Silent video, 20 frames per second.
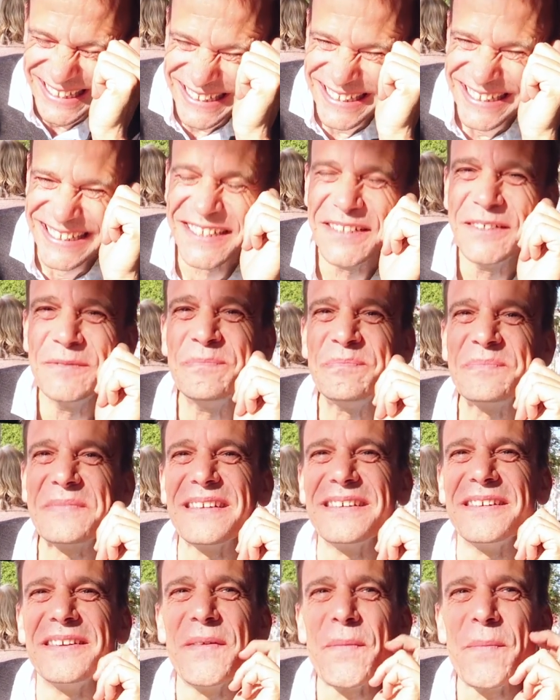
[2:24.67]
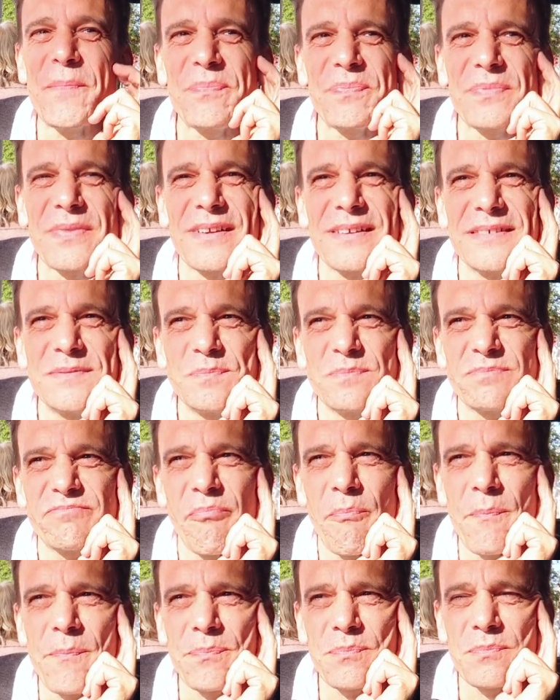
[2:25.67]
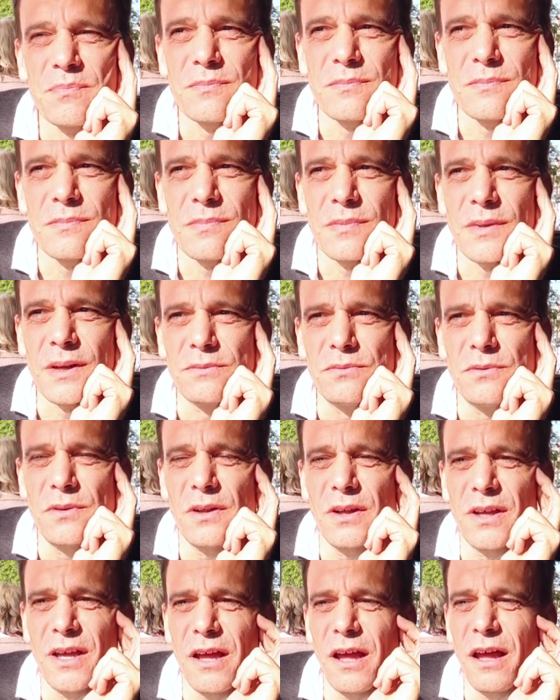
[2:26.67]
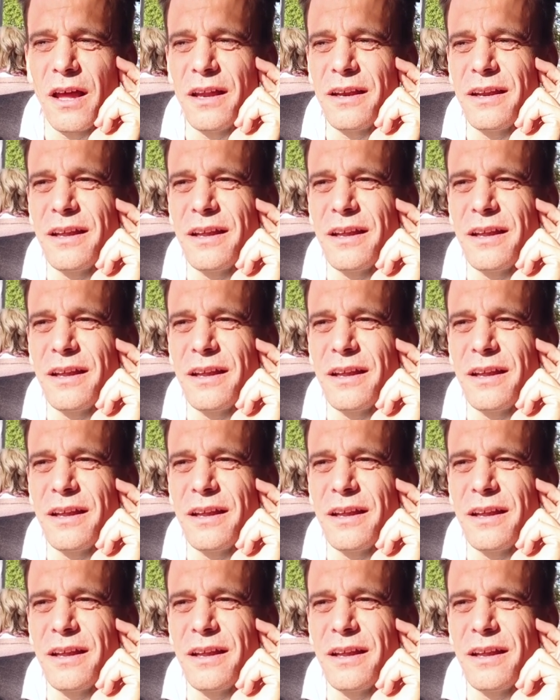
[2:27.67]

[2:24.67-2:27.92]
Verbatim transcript: Didn't we? We had a, the second day. We had a big stoush.